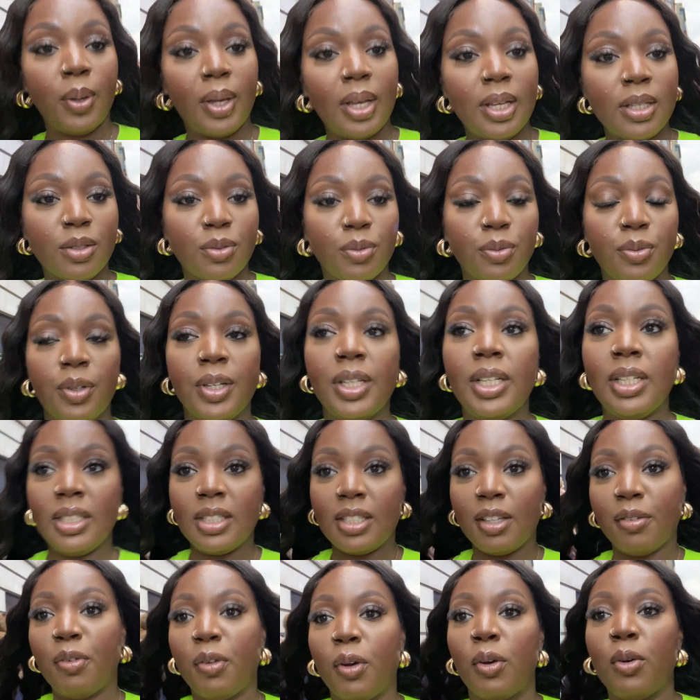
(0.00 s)
it's really
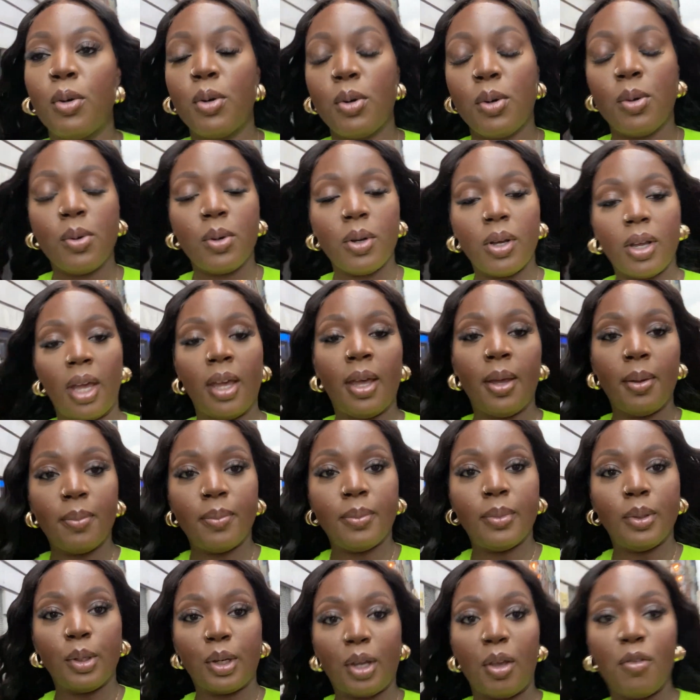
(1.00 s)
difficult looking
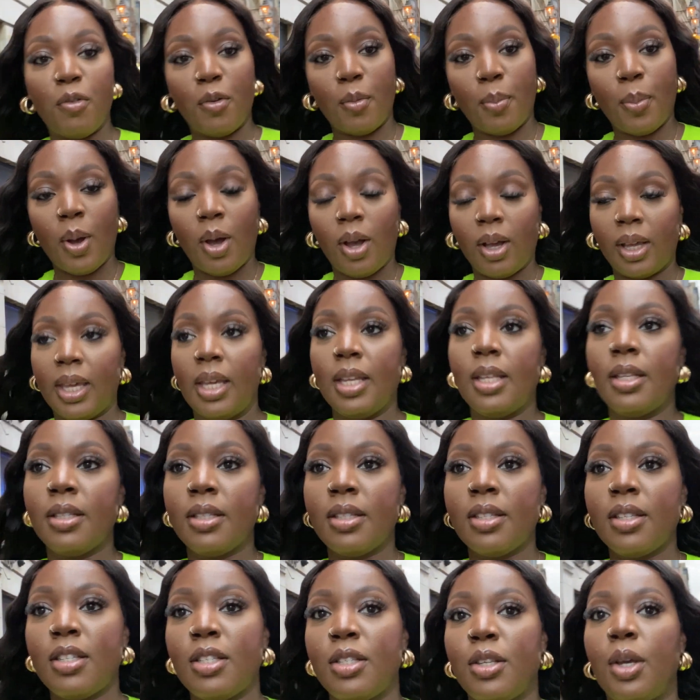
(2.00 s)
for parking.
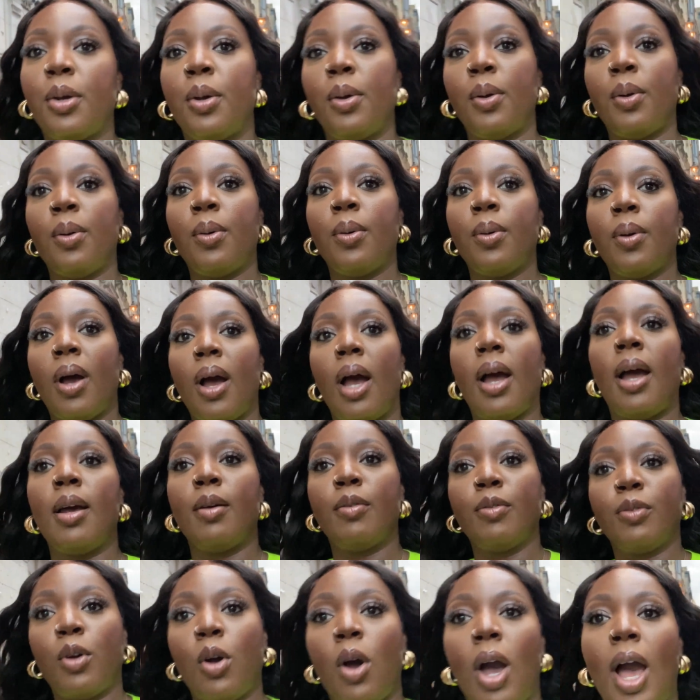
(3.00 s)
So I've
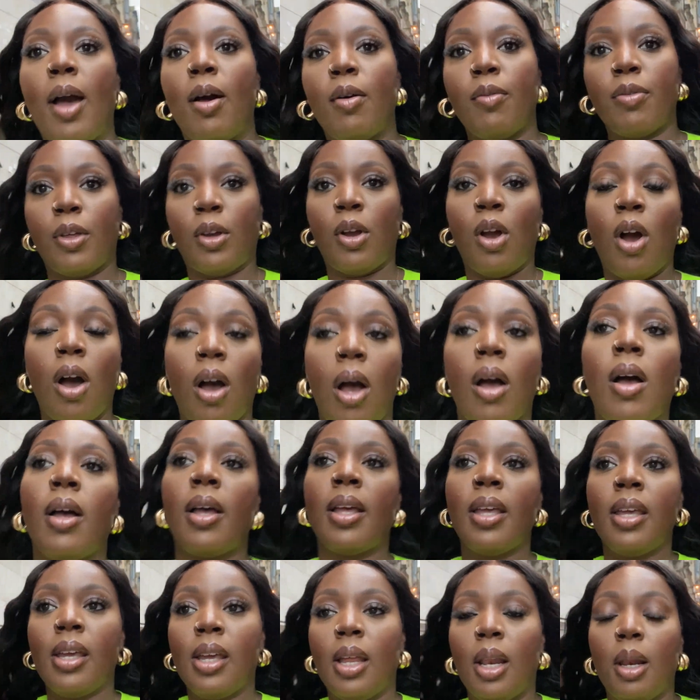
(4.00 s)
got out the car.
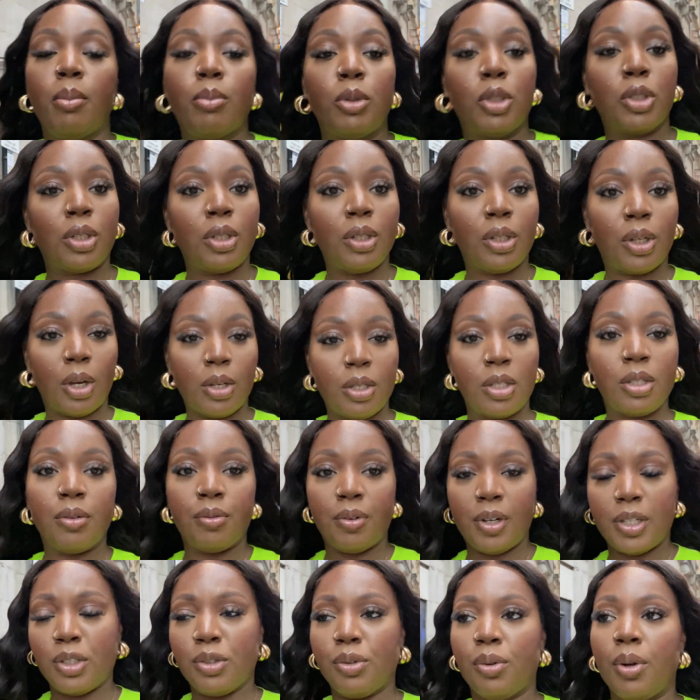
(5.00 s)
I'm just gonna go to the
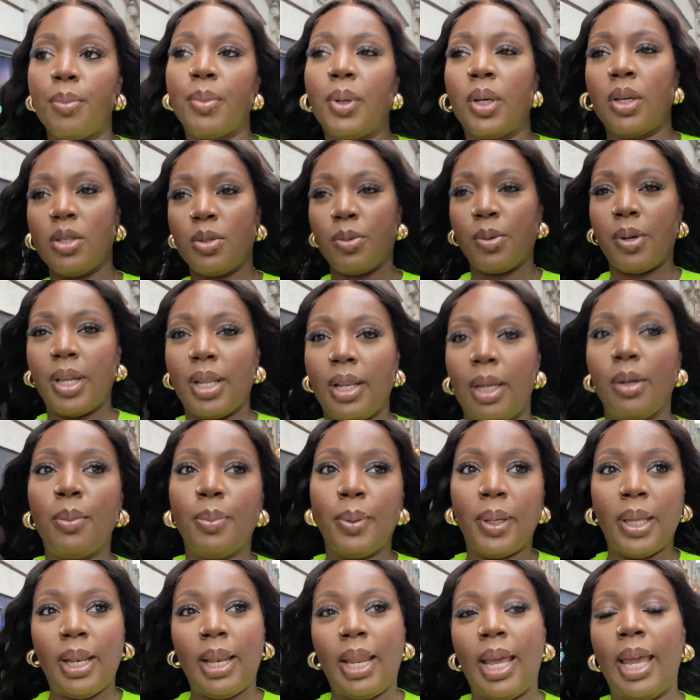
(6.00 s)
restaurant because we're a little
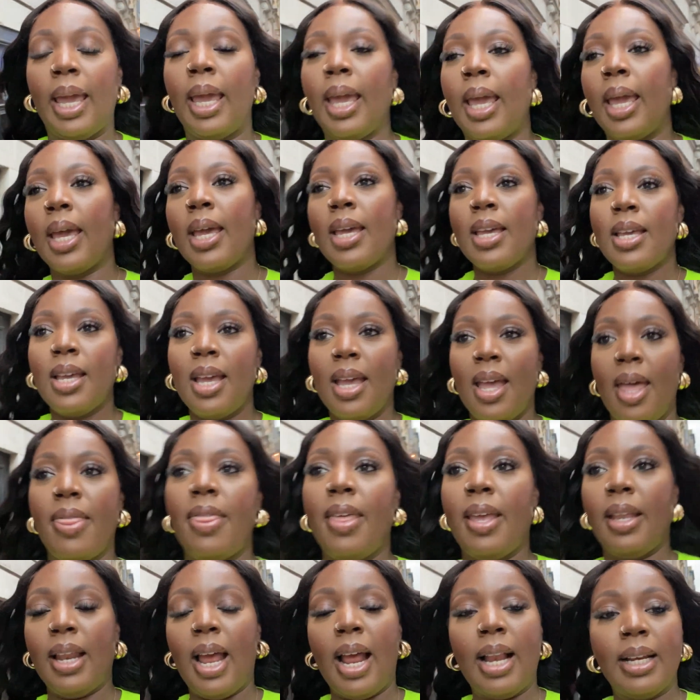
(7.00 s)
bit late, and
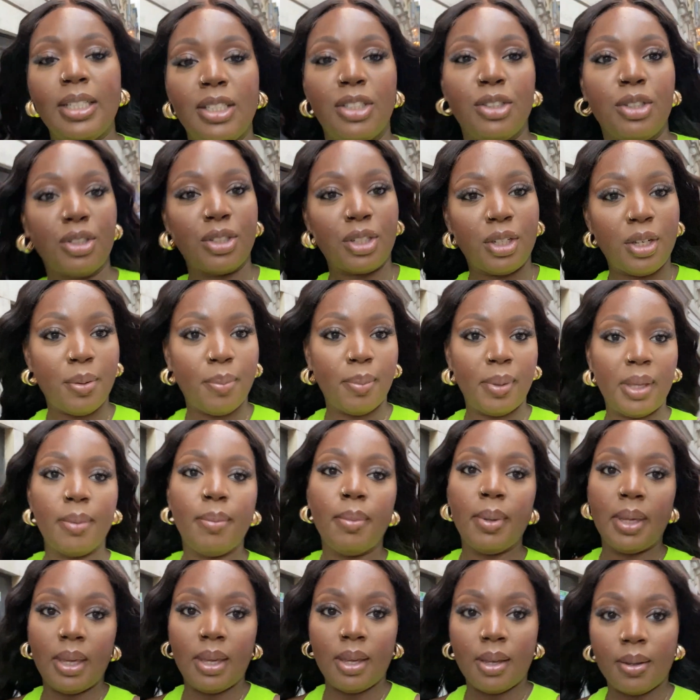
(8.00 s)
then Ali's just gonna meet
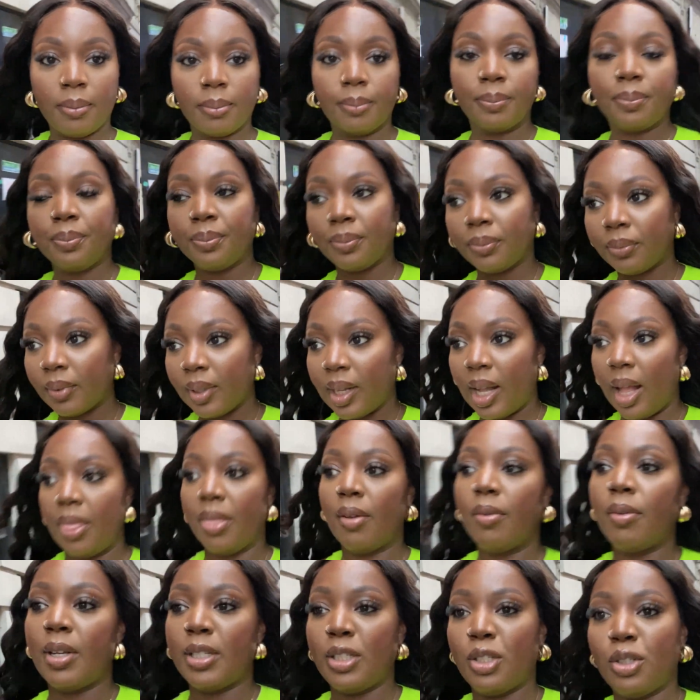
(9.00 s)
me at the
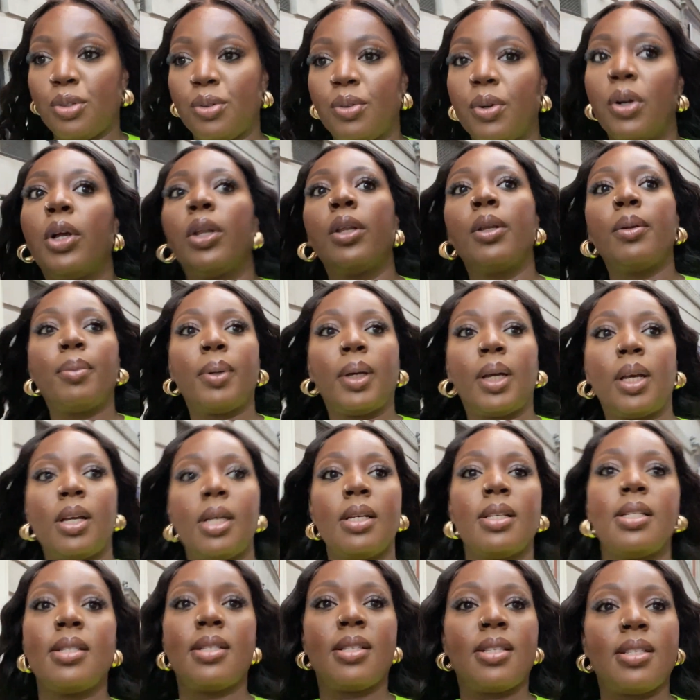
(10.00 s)
restaurant
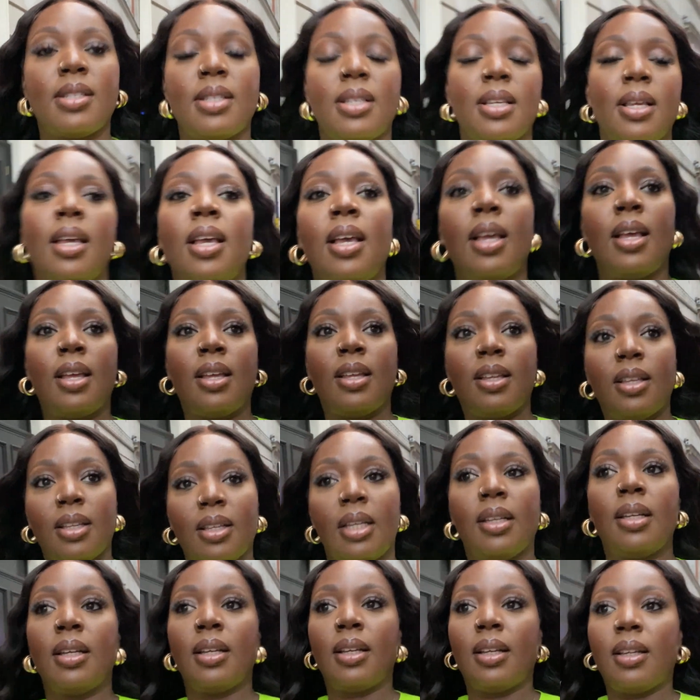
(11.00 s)
because,
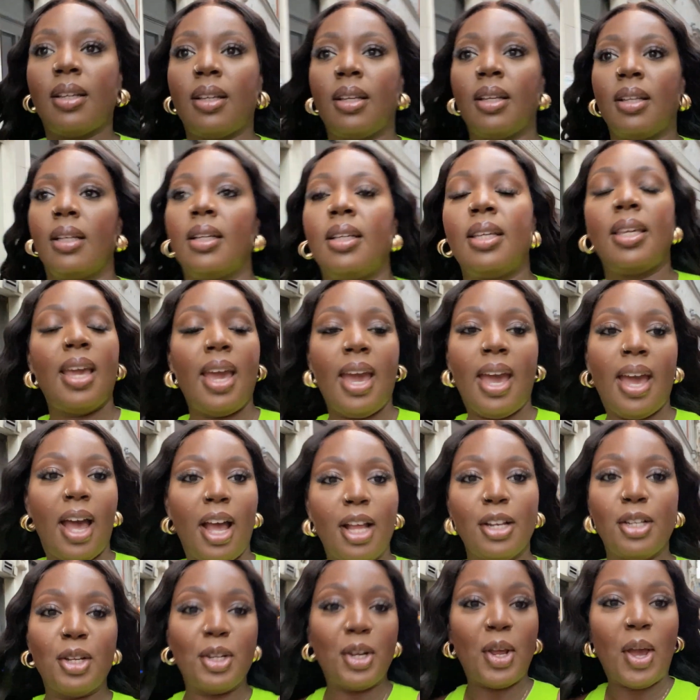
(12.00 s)
yeah, I
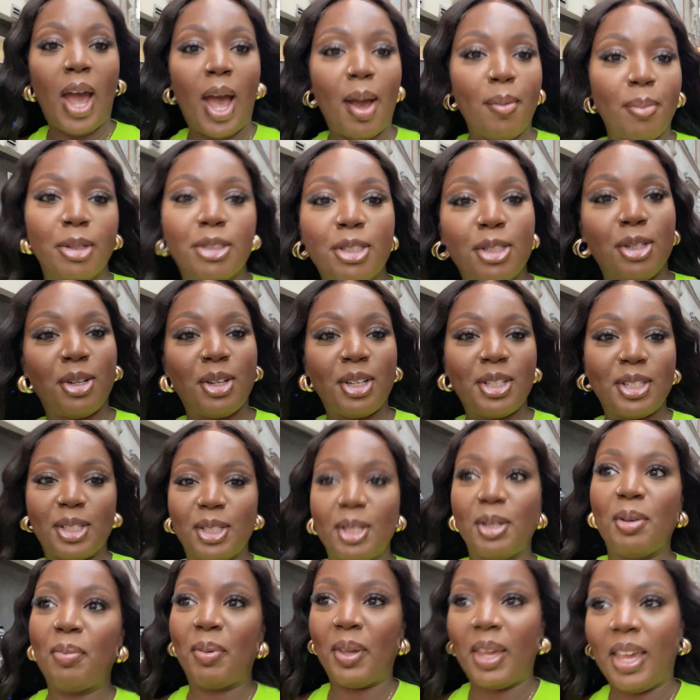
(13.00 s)
don't know how much longer it's
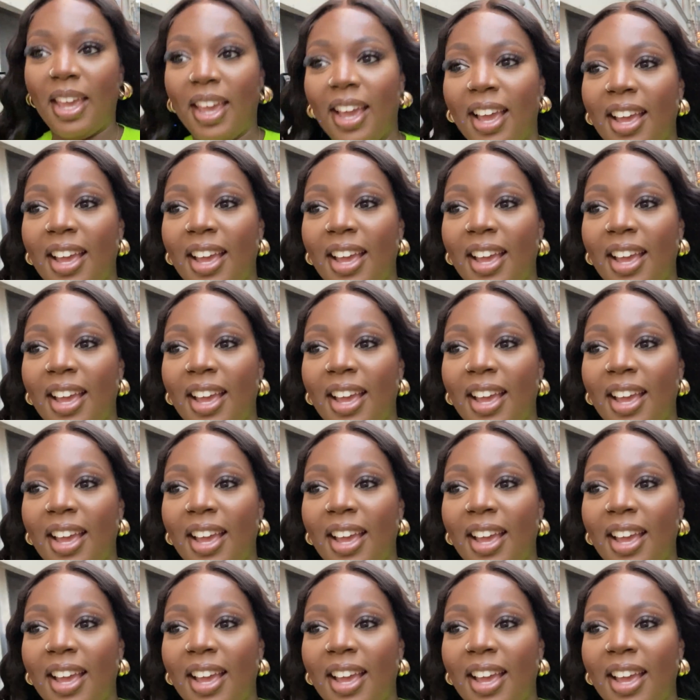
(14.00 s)
gonna be